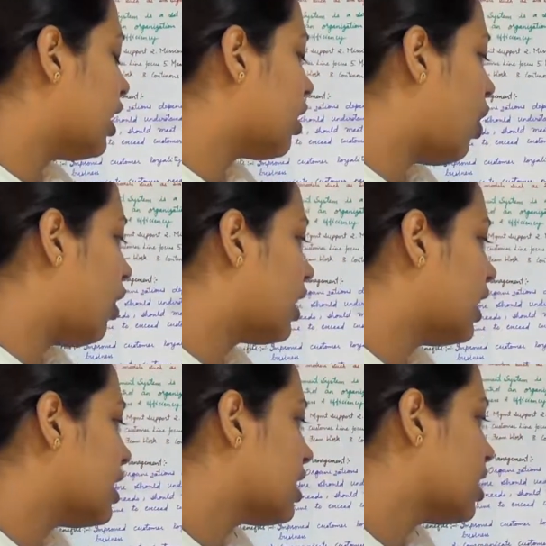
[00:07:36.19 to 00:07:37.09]
Like
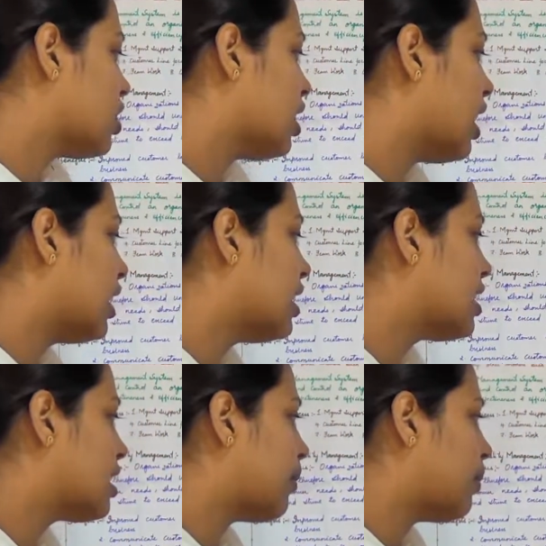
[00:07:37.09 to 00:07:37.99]
organization and
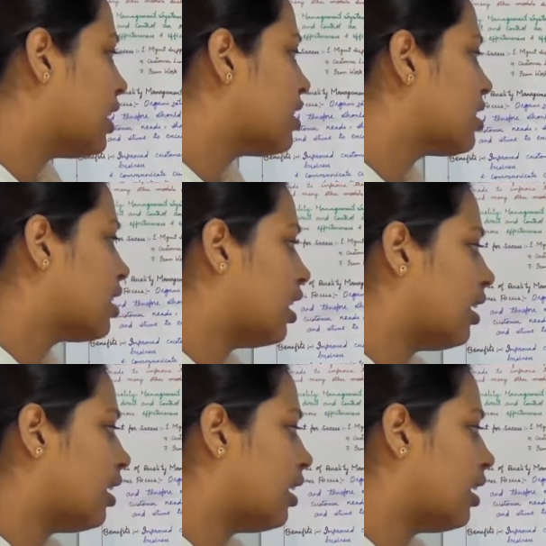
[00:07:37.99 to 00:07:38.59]
its suppliers,